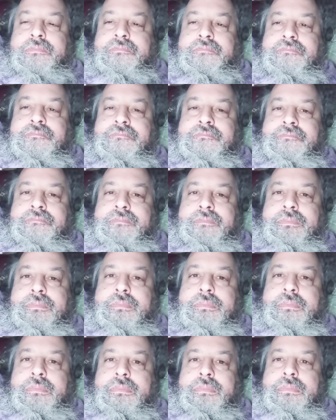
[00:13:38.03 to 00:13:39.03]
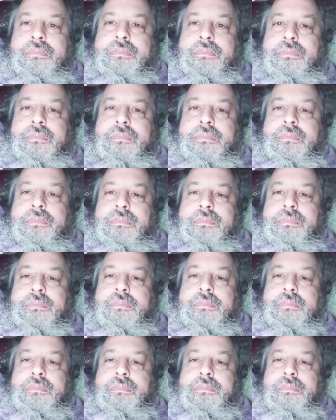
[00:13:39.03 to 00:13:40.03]

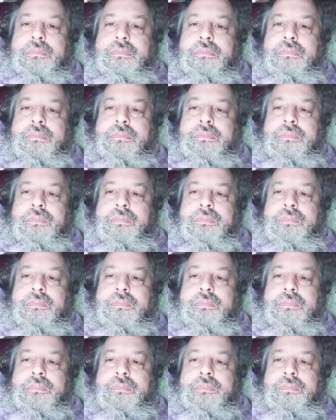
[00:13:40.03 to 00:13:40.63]
No one is speaking in this clip.